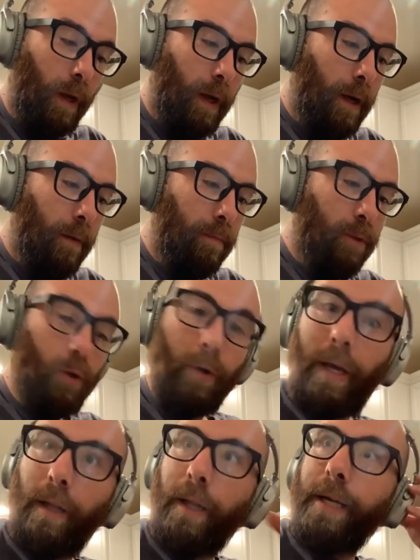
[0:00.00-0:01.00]
So
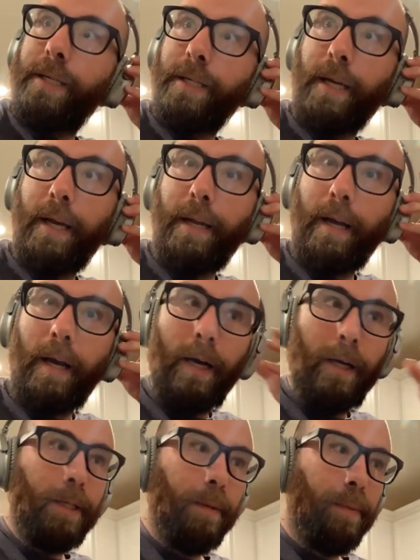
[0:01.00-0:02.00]
yeah, like I
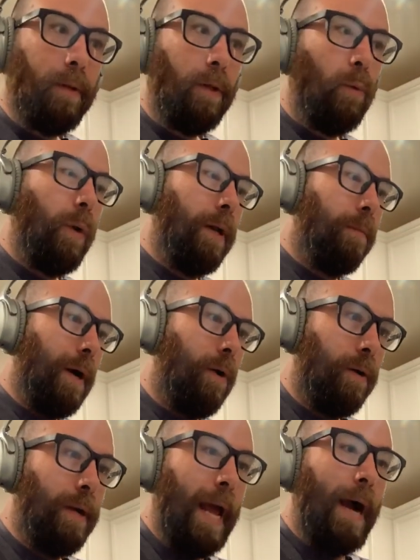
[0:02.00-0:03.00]
said, typically wait
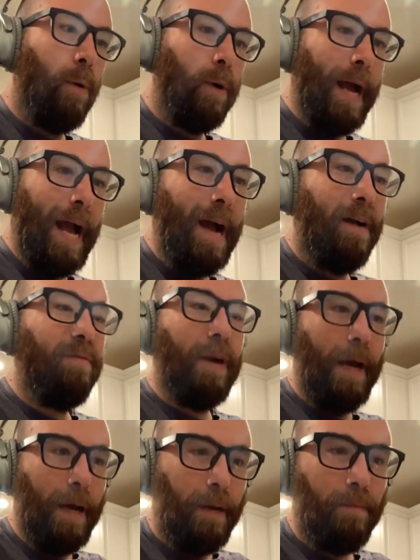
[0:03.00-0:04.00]
about an hour and a half,
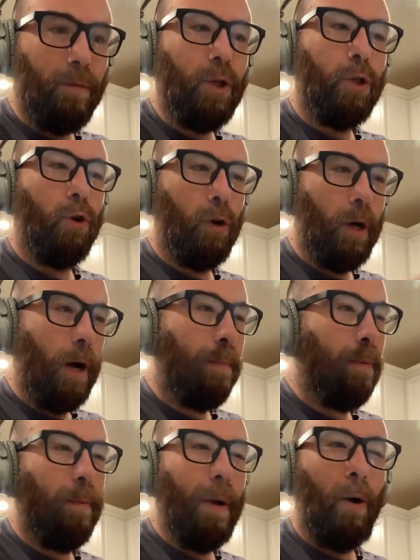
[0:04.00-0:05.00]
and I stir it
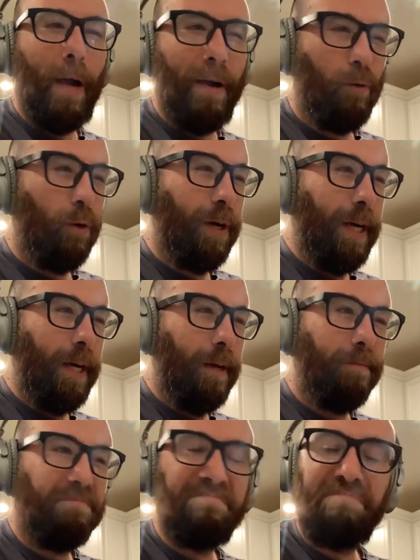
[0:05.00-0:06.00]
up about
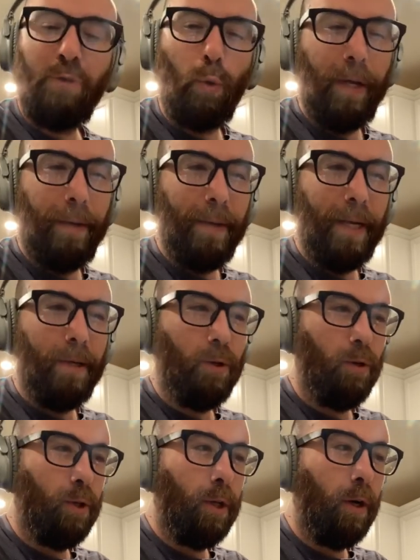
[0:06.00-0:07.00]
every 20
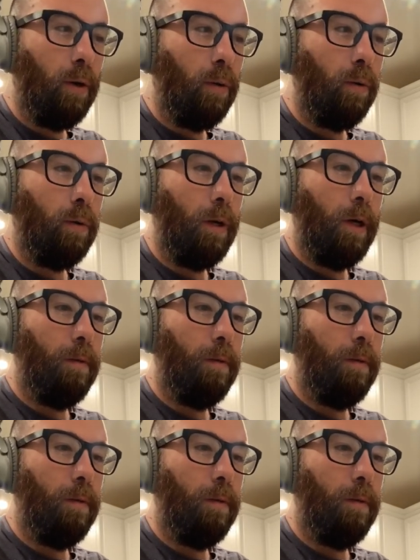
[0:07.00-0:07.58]
minutes or so,